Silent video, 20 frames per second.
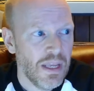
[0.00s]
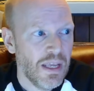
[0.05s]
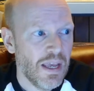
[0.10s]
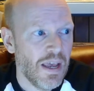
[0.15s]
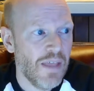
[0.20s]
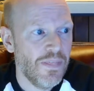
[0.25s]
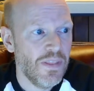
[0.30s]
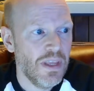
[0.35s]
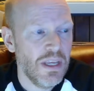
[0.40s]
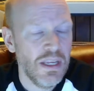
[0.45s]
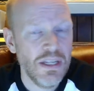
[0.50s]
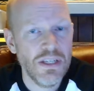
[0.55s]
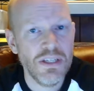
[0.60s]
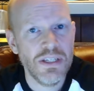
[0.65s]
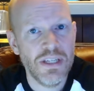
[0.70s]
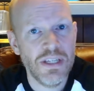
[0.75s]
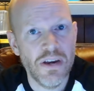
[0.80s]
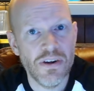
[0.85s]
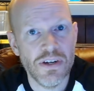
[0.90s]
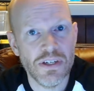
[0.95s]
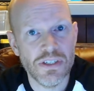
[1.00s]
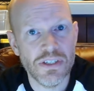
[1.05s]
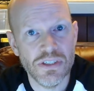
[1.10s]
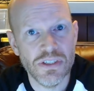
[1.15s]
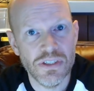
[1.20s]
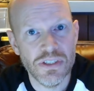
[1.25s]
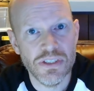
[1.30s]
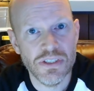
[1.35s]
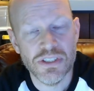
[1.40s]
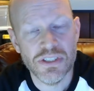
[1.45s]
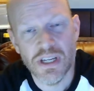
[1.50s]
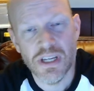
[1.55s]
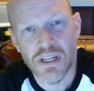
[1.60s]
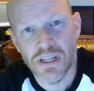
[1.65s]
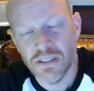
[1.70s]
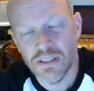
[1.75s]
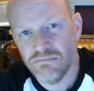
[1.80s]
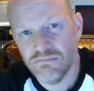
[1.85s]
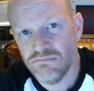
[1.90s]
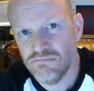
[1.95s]
And the hidden character is
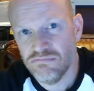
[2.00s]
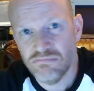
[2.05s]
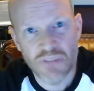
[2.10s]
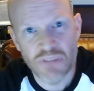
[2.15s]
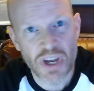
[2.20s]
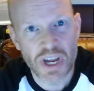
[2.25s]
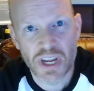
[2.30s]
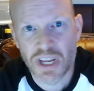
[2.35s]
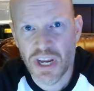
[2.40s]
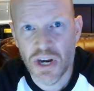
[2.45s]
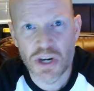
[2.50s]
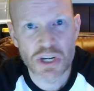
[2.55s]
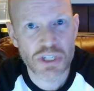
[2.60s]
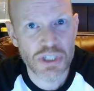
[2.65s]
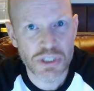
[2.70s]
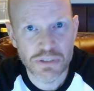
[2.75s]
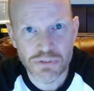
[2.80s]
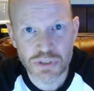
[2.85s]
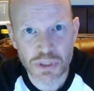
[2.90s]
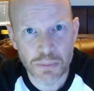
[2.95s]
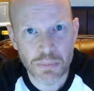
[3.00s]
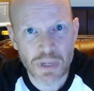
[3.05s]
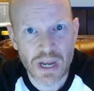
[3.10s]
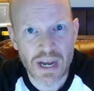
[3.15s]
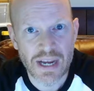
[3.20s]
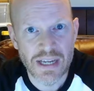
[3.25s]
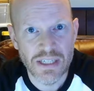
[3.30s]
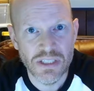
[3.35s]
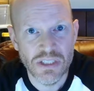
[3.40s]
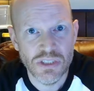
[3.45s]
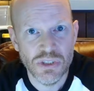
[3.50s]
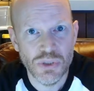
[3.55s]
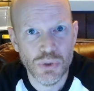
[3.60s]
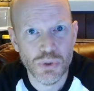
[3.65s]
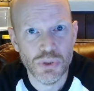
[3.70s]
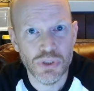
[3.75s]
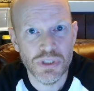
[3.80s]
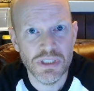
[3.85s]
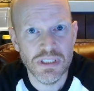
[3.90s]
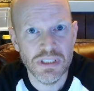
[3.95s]
a character of some kind.
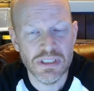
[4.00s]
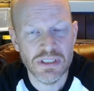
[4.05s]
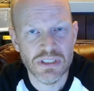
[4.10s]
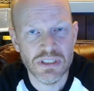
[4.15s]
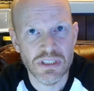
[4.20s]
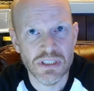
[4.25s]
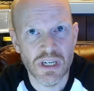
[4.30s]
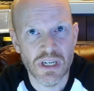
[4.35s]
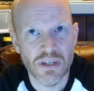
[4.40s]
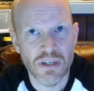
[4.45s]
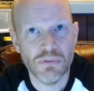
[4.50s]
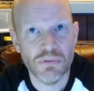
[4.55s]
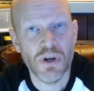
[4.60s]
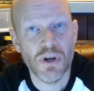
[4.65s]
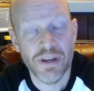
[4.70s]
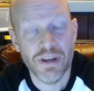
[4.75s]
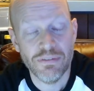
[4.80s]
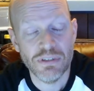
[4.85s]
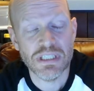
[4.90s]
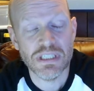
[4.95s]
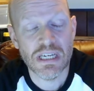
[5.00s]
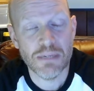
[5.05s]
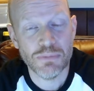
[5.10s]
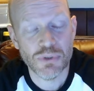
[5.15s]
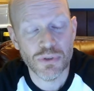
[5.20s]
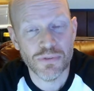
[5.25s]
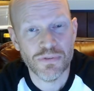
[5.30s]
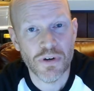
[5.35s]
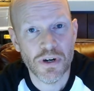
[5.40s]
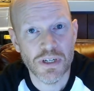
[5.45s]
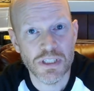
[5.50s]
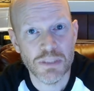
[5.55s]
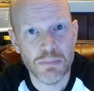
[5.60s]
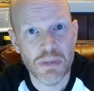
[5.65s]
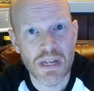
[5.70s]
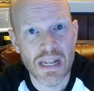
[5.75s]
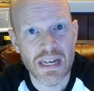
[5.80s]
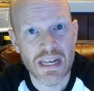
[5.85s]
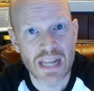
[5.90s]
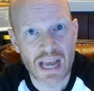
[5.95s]
Usually it's, well, every time so far it's been
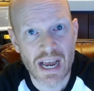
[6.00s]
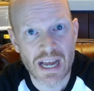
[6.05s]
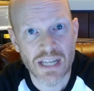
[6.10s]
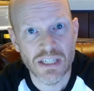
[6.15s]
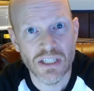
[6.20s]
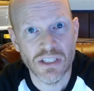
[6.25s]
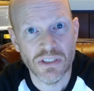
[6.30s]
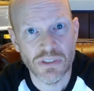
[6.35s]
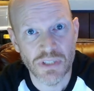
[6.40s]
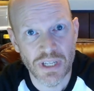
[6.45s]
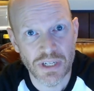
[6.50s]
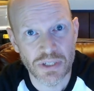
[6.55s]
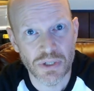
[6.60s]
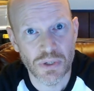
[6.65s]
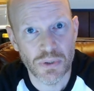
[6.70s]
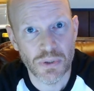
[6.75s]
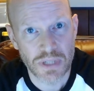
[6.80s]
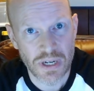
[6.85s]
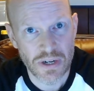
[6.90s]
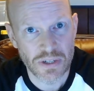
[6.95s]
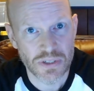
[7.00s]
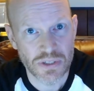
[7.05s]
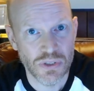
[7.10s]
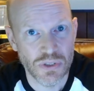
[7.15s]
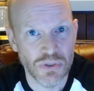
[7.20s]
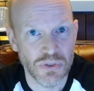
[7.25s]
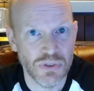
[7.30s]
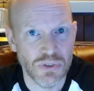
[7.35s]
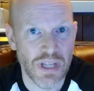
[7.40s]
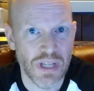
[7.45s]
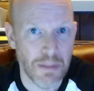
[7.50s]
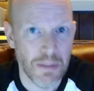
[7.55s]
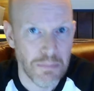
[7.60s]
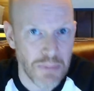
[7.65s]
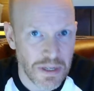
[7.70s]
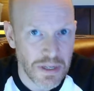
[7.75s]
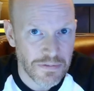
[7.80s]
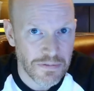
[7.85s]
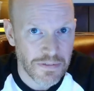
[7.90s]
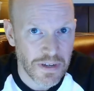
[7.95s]
a non-Lego character. So it's not a
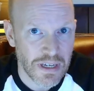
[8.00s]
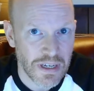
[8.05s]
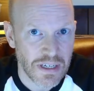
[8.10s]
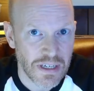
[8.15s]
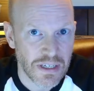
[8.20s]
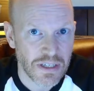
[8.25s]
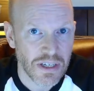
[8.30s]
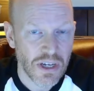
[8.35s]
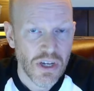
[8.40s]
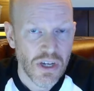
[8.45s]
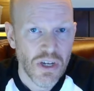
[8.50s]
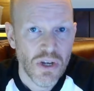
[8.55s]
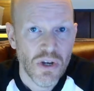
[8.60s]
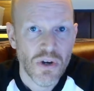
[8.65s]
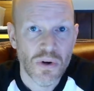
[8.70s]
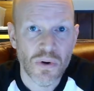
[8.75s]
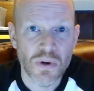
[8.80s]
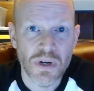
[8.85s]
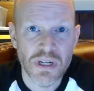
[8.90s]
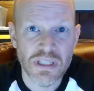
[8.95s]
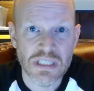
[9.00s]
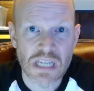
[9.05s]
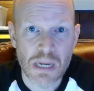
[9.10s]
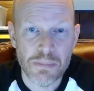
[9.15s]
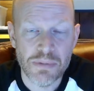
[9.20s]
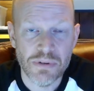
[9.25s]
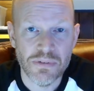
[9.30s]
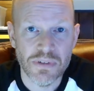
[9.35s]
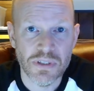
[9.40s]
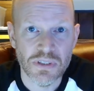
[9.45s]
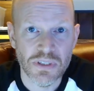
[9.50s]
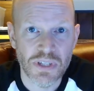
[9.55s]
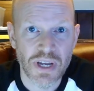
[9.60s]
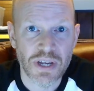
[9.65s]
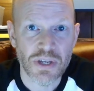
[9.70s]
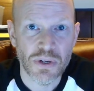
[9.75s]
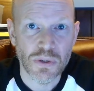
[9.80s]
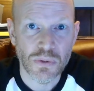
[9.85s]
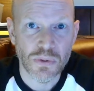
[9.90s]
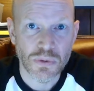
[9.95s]
minifig or any type of a
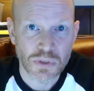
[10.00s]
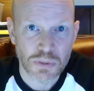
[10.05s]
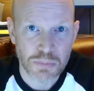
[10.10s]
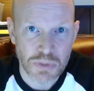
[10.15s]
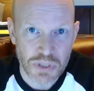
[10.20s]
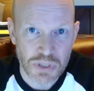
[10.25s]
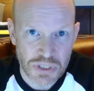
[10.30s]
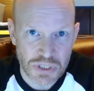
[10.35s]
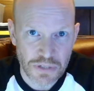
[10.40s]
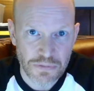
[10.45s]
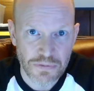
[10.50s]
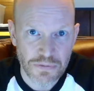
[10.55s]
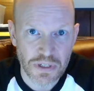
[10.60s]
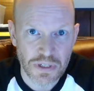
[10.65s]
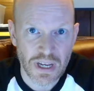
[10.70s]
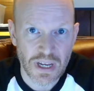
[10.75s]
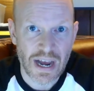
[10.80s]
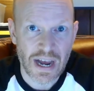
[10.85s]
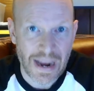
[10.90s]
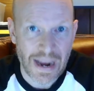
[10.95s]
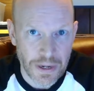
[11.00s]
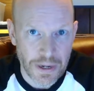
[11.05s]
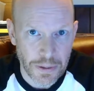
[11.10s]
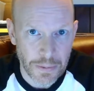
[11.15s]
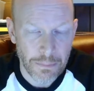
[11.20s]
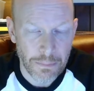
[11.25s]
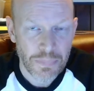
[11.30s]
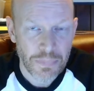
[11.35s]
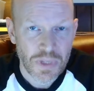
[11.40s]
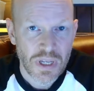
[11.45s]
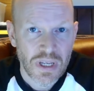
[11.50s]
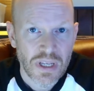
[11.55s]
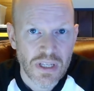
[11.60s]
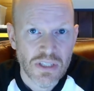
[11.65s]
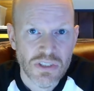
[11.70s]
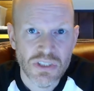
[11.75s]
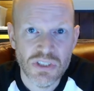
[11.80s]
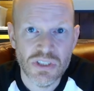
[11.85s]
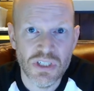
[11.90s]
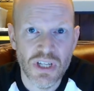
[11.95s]
Lego specific item.
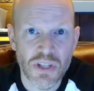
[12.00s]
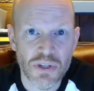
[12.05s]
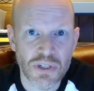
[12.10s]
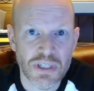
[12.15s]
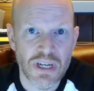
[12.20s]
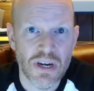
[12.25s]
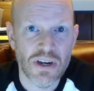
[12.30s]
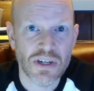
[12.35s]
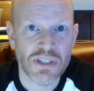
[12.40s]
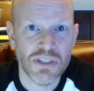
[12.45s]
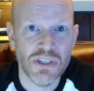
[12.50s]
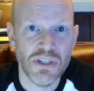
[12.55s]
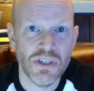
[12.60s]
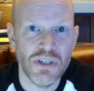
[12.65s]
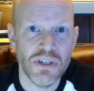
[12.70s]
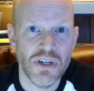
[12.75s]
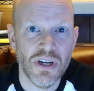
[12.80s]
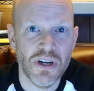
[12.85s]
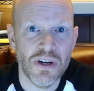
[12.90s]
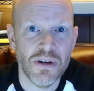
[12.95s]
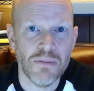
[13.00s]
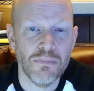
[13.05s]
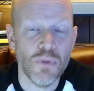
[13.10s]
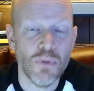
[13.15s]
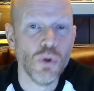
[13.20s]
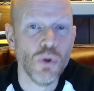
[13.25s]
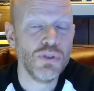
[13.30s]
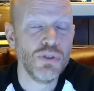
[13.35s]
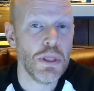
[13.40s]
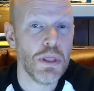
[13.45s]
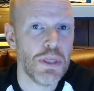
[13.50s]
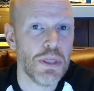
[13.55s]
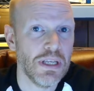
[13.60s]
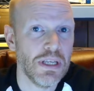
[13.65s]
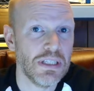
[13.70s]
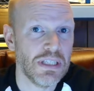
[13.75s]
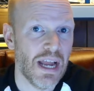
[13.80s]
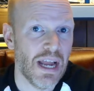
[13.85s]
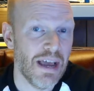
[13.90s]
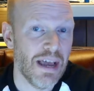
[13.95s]
Just another character, mostly things
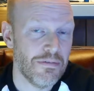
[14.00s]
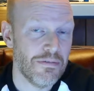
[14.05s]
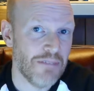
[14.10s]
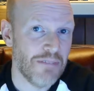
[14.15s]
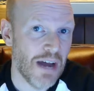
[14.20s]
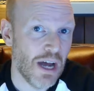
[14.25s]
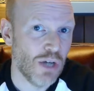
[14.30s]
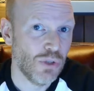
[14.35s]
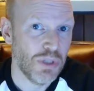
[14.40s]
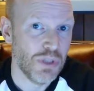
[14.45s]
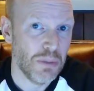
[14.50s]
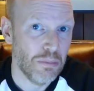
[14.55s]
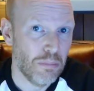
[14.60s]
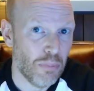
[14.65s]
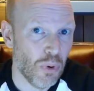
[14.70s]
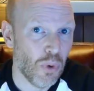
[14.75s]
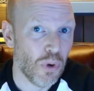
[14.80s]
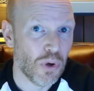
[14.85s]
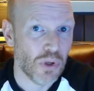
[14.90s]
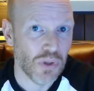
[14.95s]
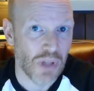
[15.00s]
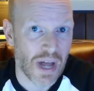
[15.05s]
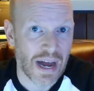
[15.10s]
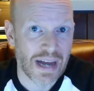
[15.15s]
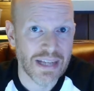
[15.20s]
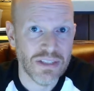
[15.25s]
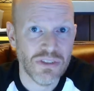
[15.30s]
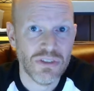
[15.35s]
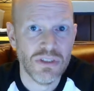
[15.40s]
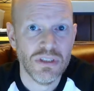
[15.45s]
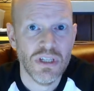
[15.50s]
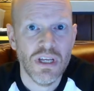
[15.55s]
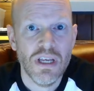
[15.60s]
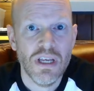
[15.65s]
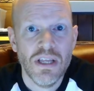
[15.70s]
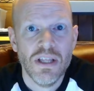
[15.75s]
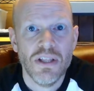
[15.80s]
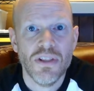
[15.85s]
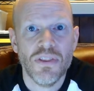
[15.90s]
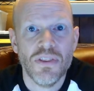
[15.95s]
that I have found in bulk lots.
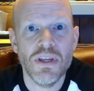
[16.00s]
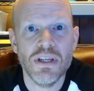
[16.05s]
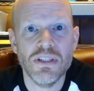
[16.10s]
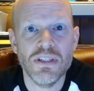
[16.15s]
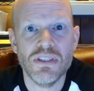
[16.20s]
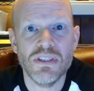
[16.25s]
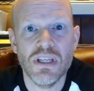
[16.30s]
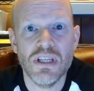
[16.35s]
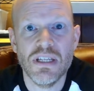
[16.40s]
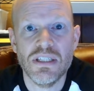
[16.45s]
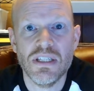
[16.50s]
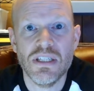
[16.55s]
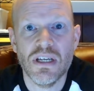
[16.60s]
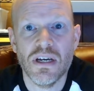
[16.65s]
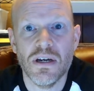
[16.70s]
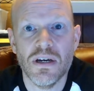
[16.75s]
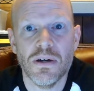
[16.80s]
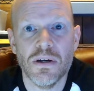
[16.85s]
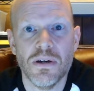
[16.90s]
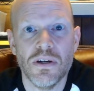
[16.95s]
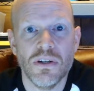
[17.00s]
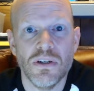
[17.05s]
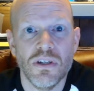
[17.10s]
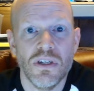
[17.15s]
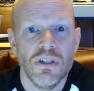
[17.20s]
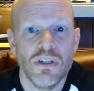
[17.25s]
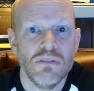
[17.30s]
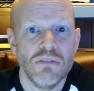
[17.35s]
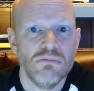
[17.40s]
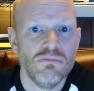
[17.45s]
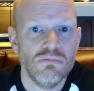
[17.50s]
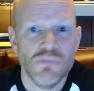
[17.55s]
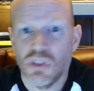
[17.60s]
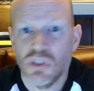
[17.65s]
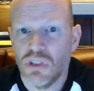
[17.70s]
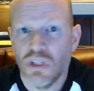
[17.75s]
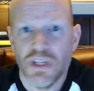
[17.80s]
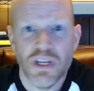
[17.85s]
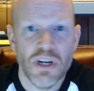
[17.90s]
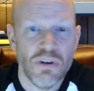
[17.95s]
Things that are just
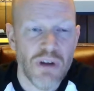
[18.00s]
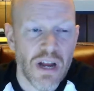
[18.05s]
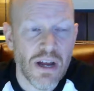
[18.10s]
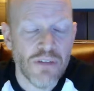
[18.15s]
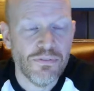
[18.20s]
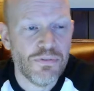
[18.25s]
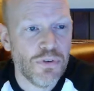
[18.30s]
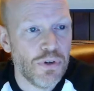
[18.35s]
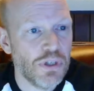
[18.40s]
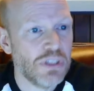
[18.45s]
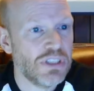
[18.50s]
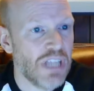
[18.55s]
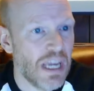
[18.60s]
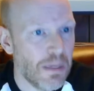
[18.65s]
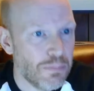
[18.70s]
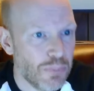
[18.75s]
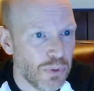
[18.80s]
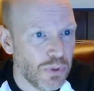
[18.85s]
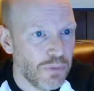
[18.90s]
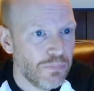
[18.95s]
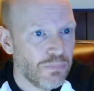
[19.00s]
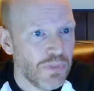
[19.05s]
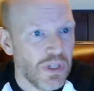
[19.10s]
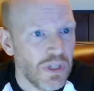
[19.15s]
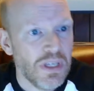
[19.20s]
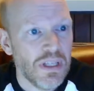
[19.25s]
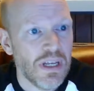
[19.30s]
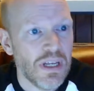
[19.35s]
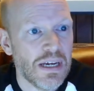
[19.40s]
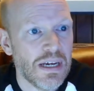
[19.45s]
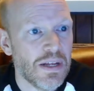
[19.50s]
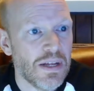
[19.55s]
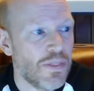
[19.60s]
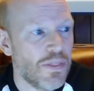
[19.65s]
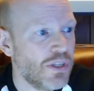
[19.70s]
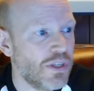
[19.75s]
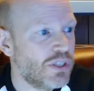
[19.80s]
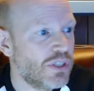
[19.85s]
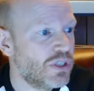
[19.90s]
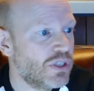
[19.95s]
laying around. For example,
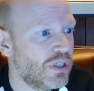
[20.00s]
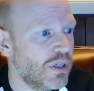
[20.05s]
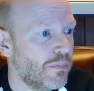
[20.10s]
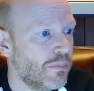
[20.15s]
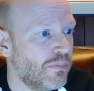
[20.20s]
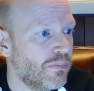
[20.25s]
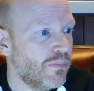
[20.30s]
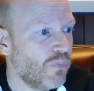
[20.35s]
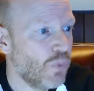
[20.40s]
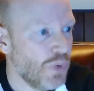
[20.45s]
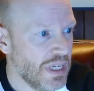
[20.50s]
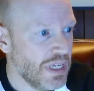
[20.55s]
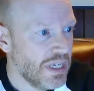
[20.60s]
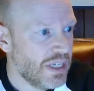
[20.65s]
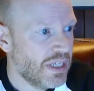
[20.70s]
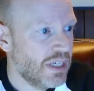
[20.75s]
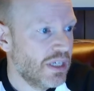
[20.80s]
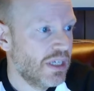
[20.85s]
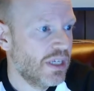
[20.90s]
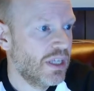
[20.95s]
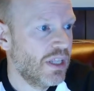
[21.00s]
this week,